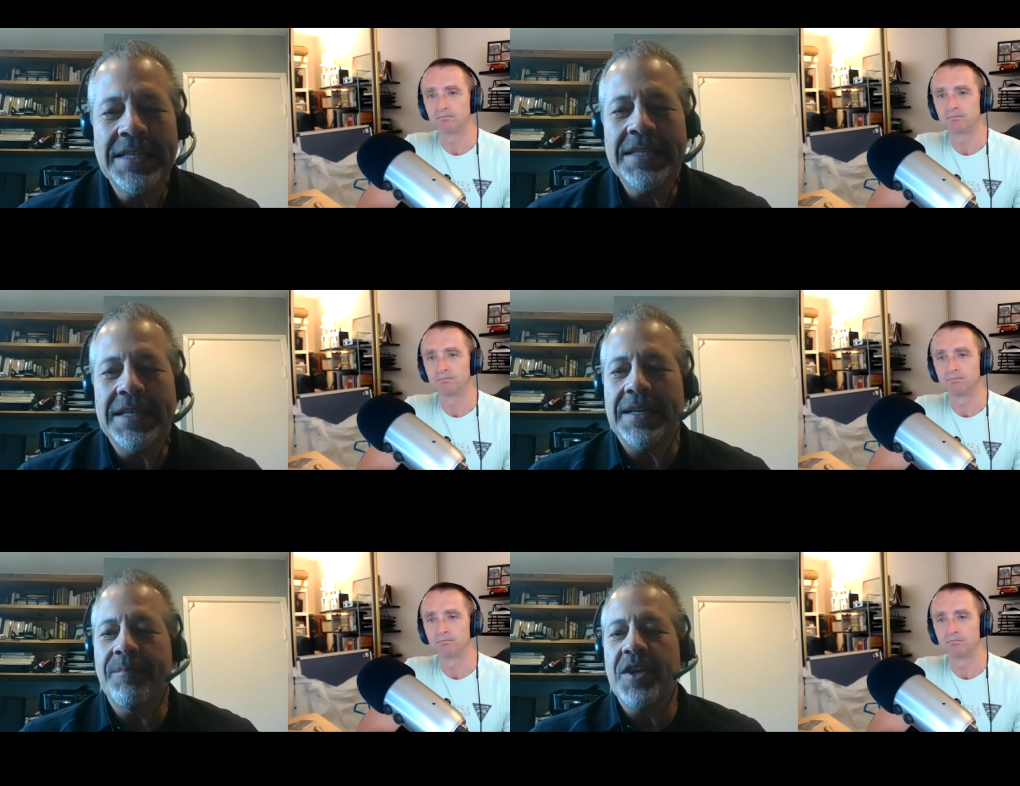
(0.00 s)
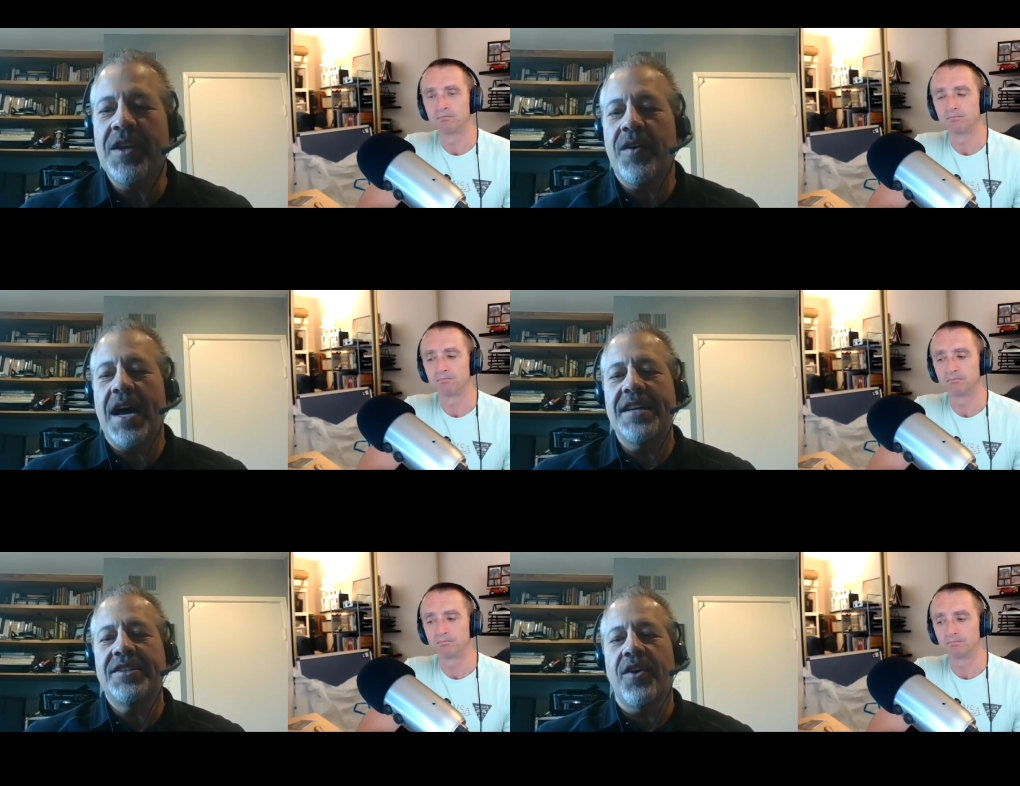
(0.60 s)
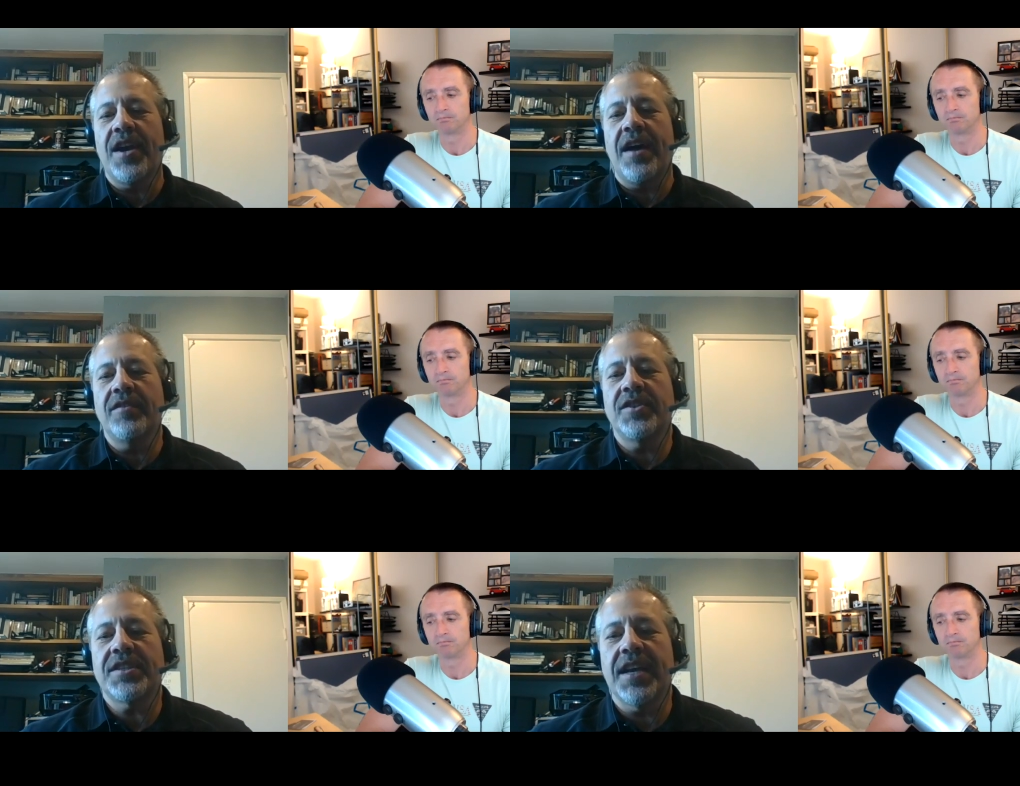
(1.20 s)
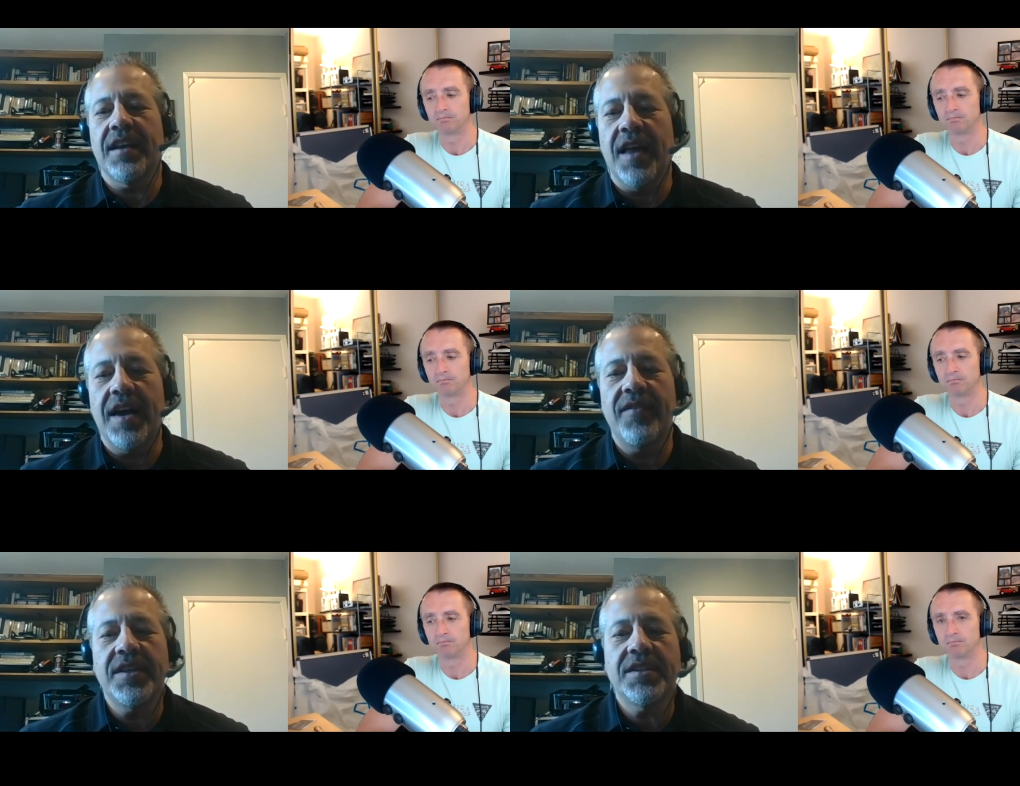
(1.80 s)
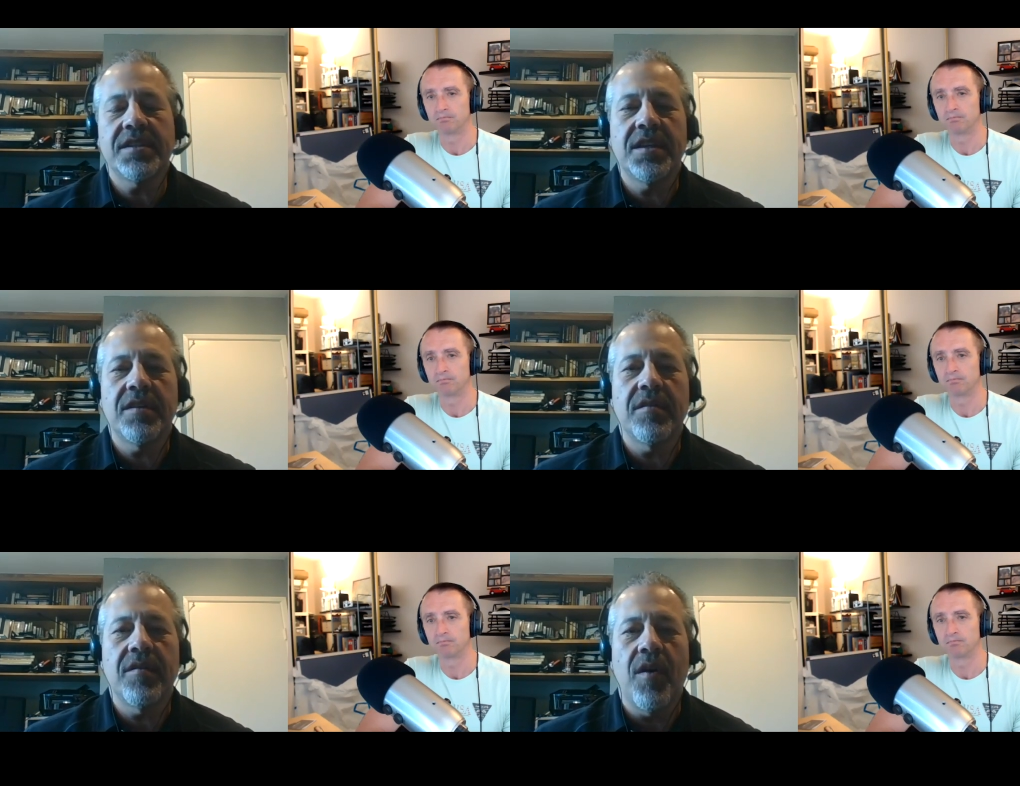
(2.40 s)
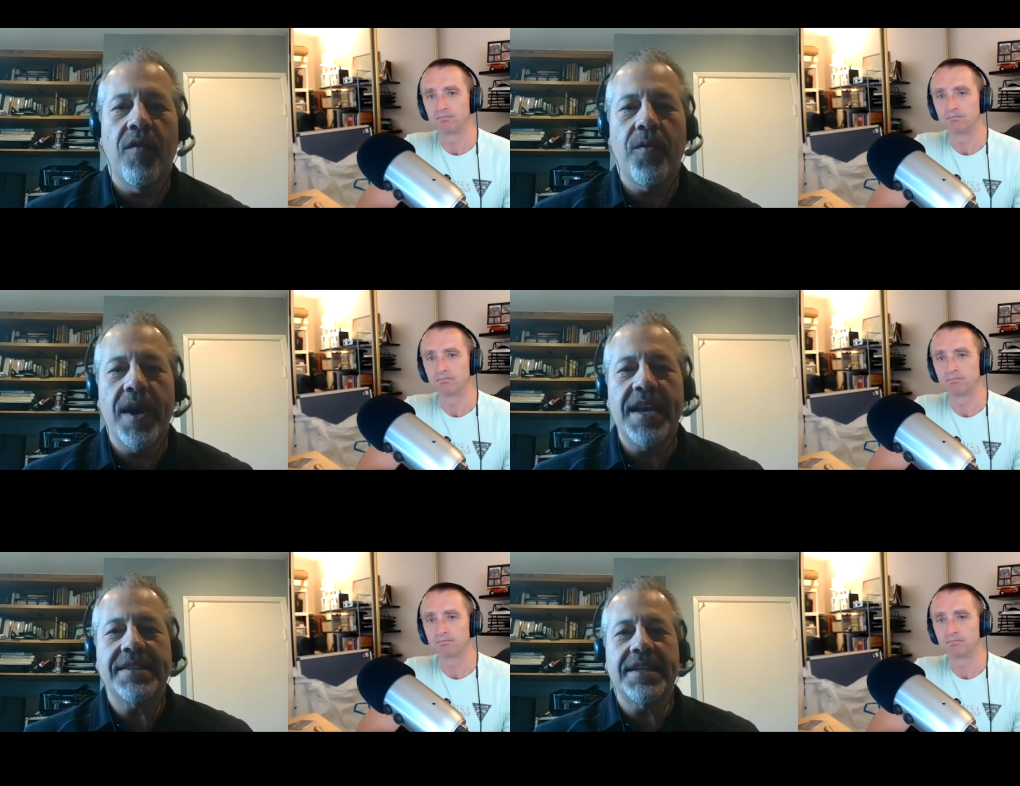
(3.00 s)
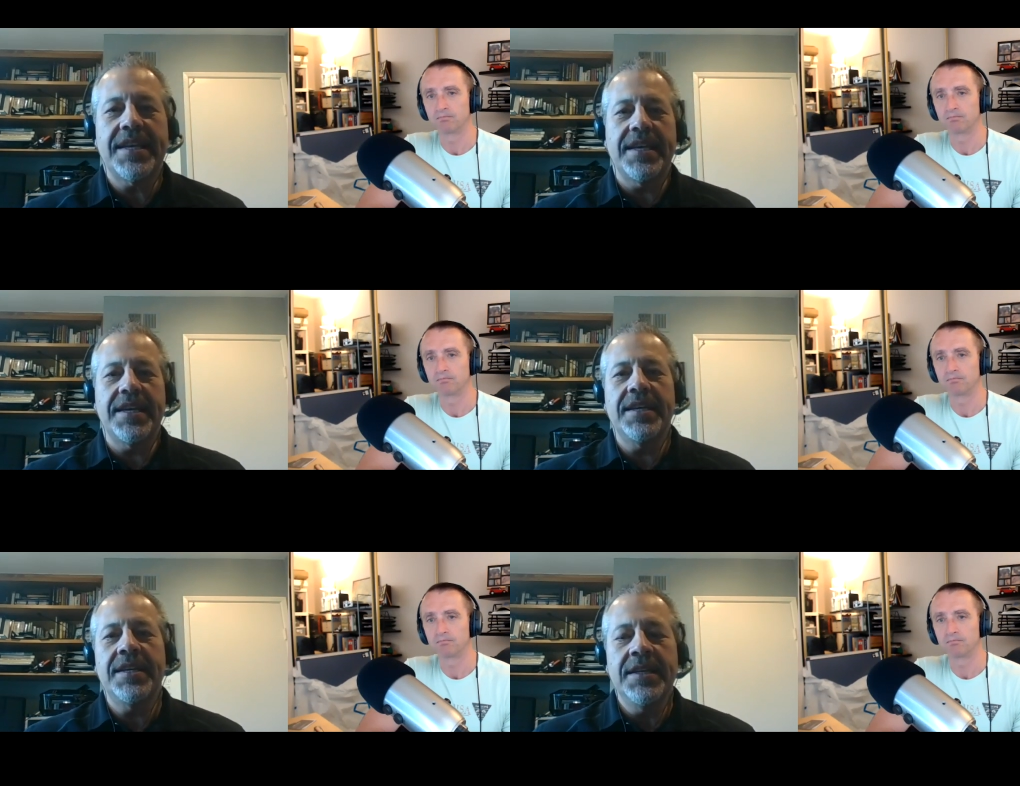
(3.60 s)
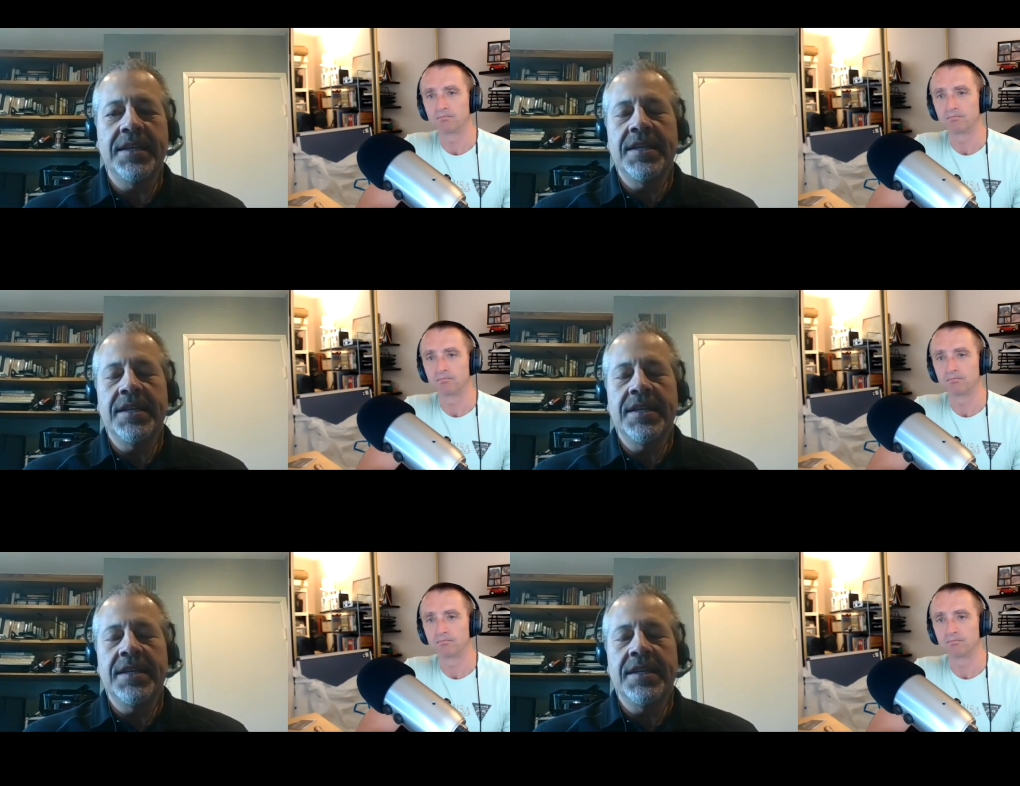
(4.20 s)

Speaker 1: I started out just like a lot of us, overweight as a kid,